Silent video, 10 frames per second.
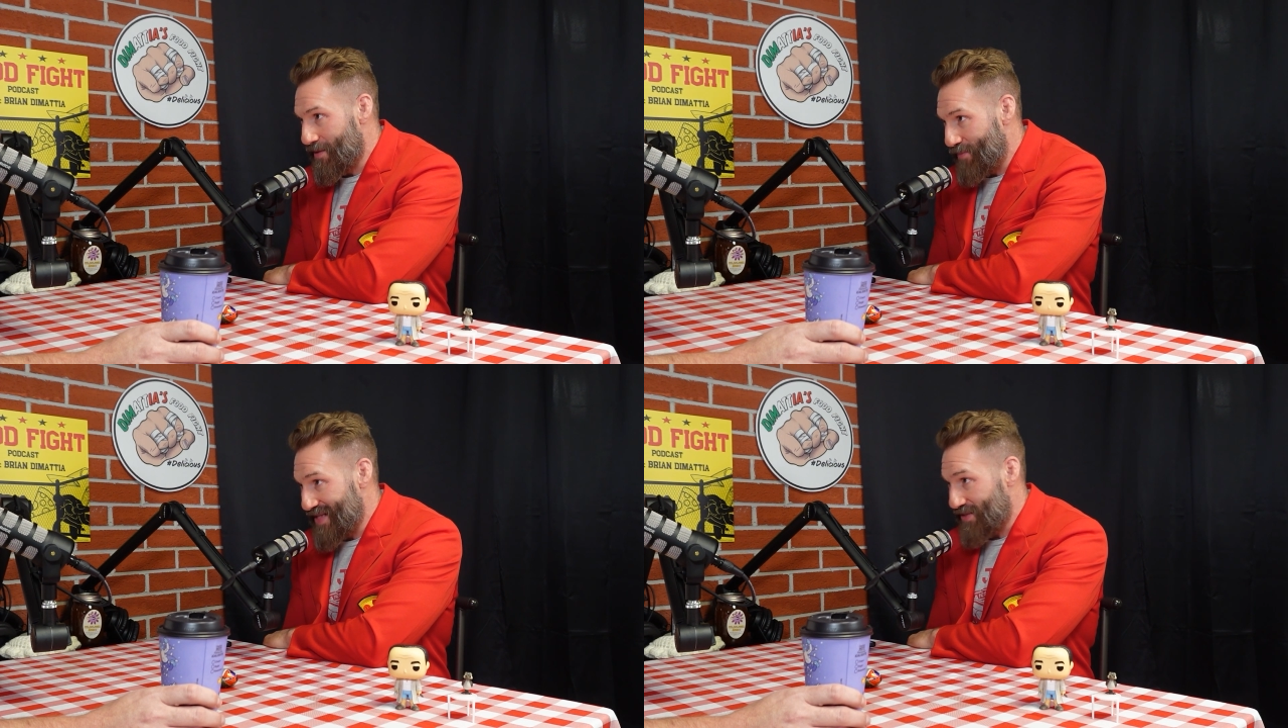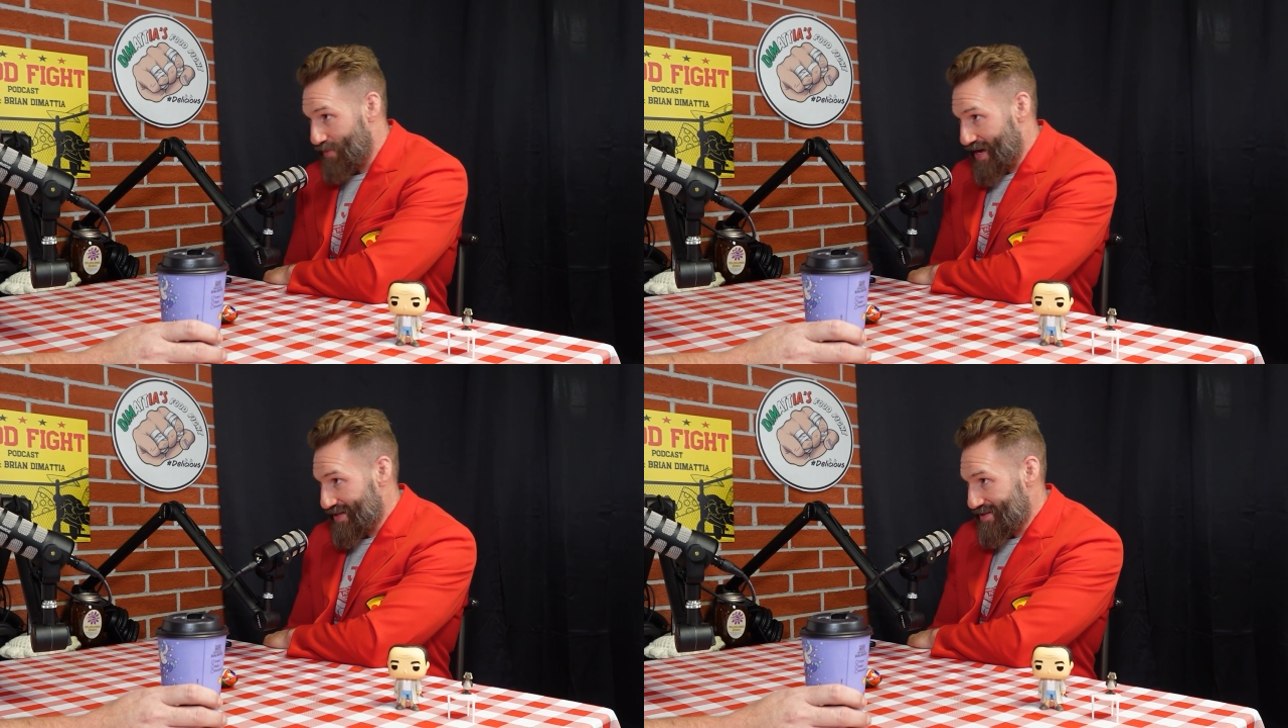pizza
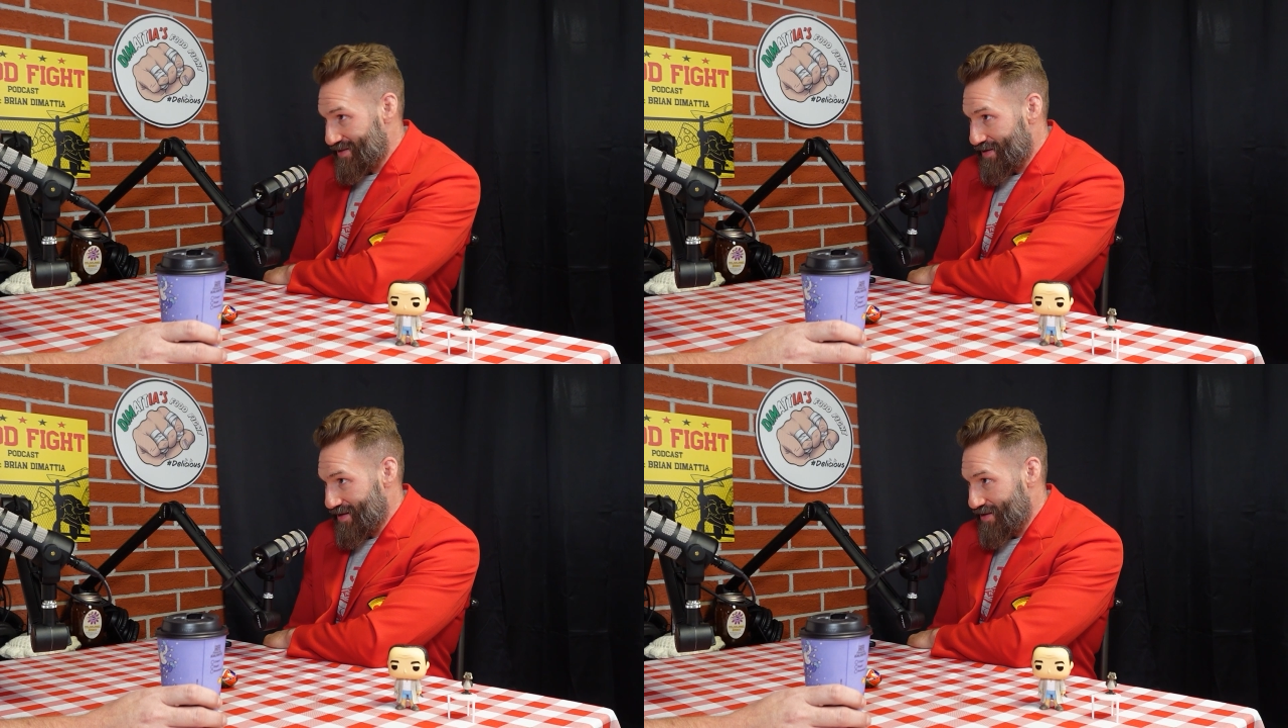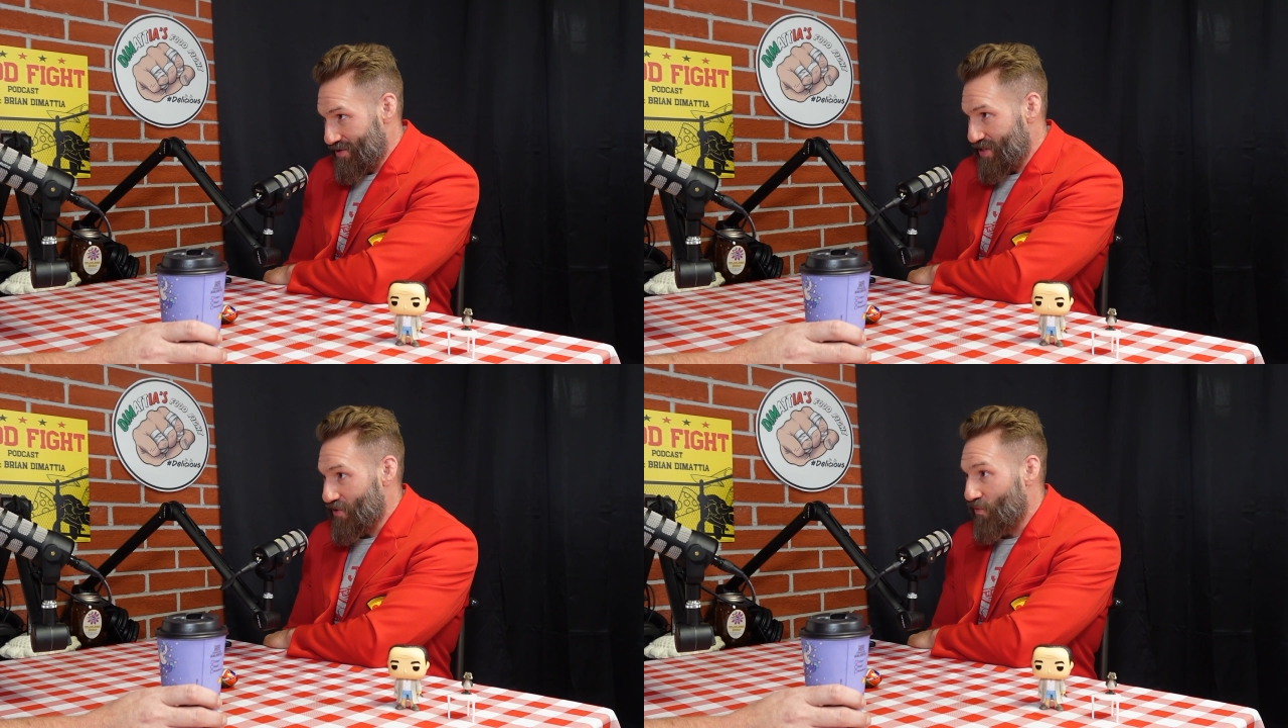pans,
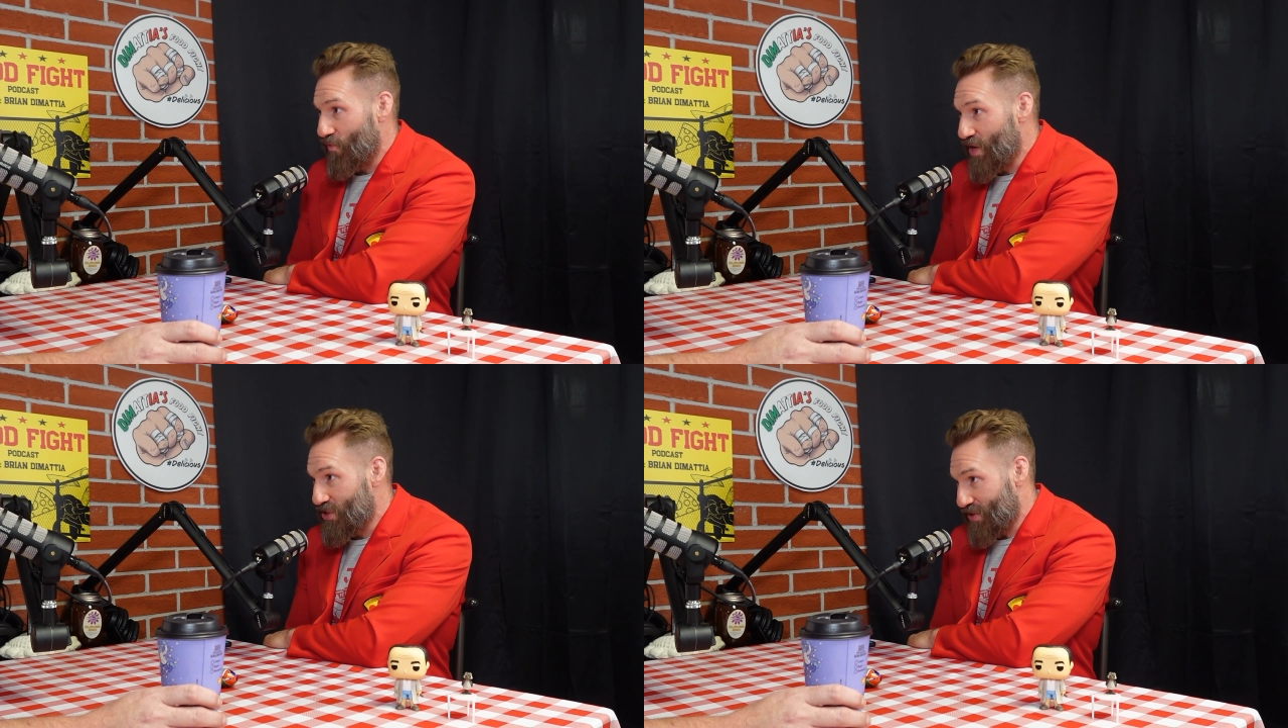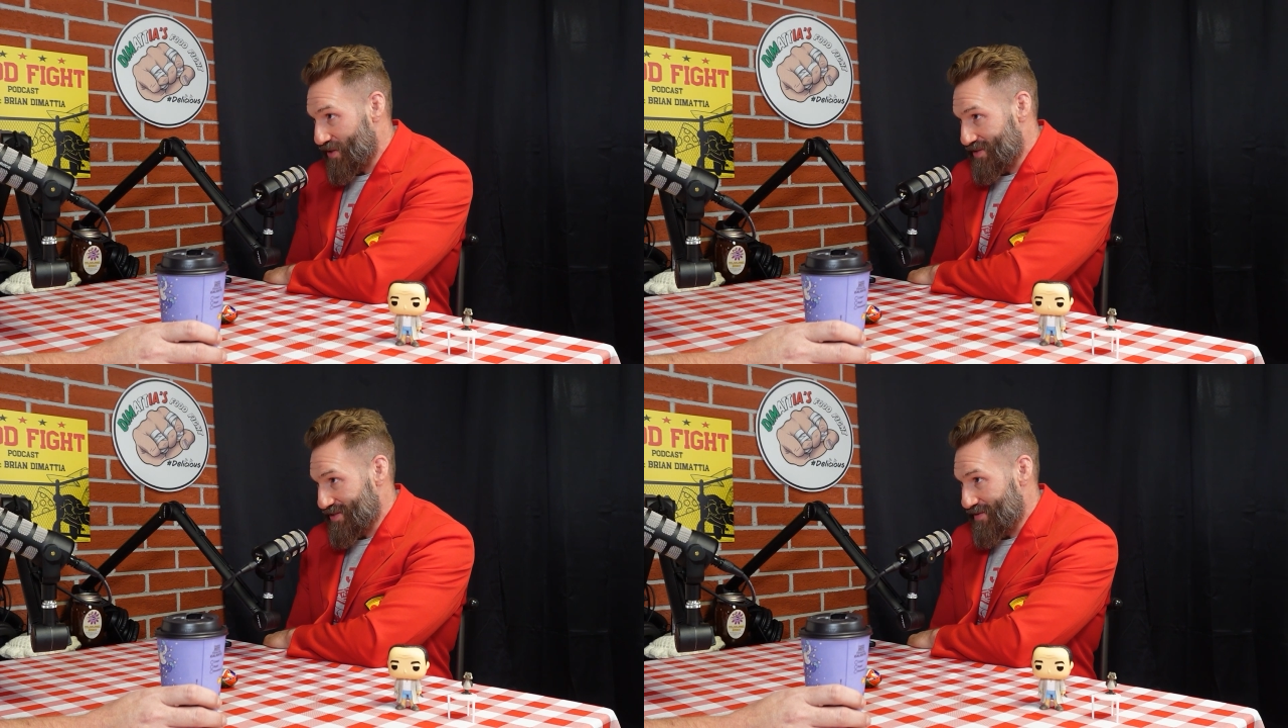the
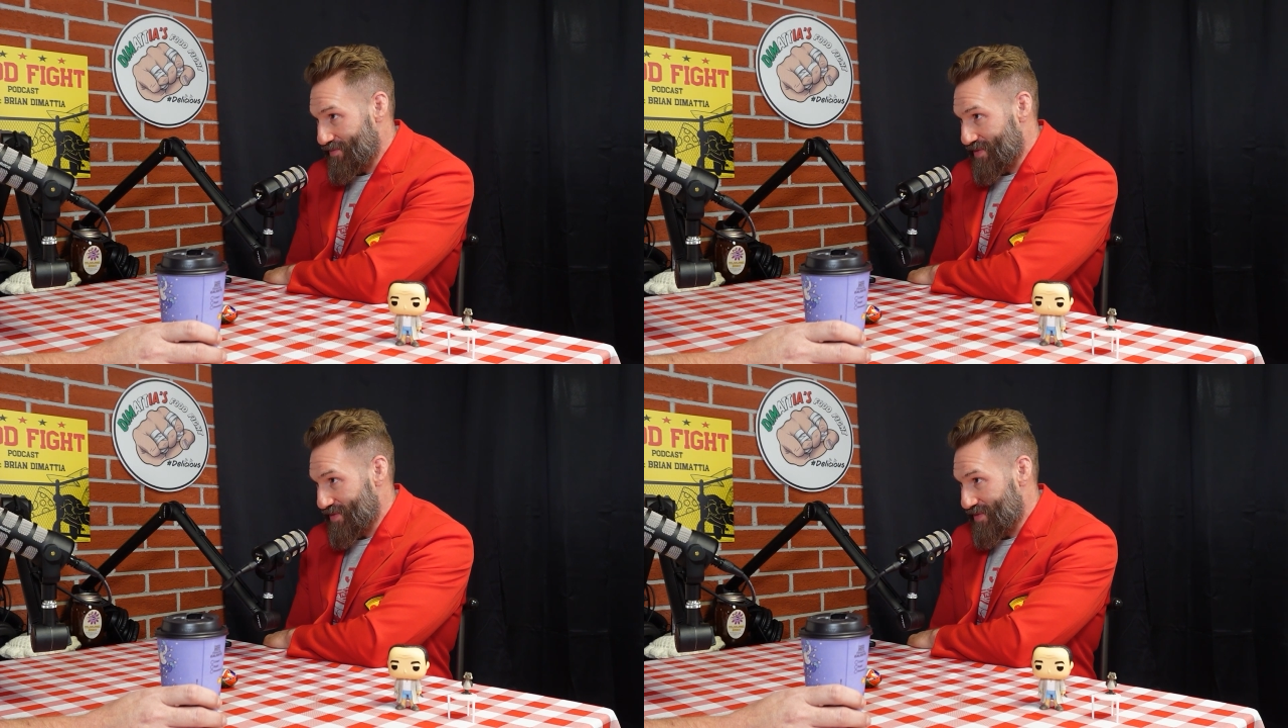originals.